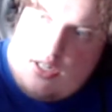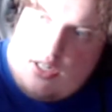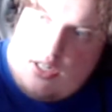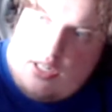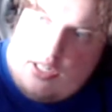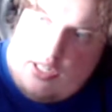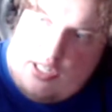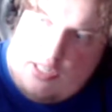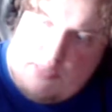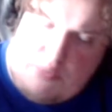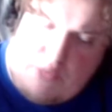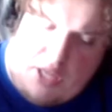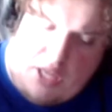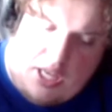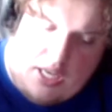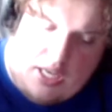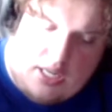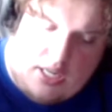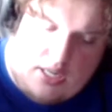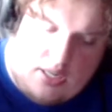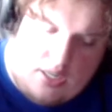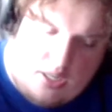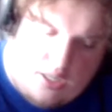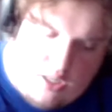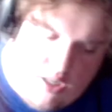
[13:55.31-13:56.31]

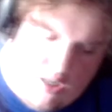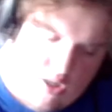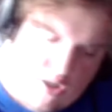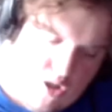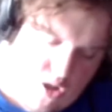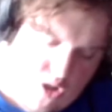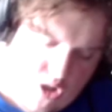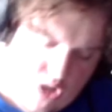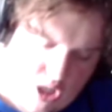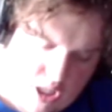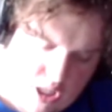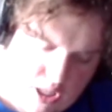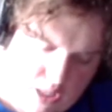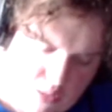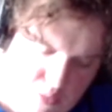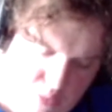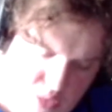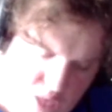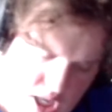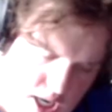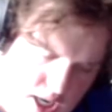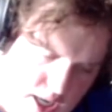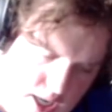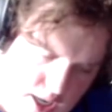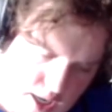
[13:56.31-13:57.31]
European charging
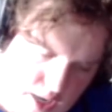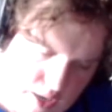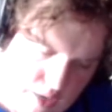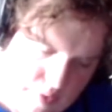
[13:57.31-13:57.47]
block.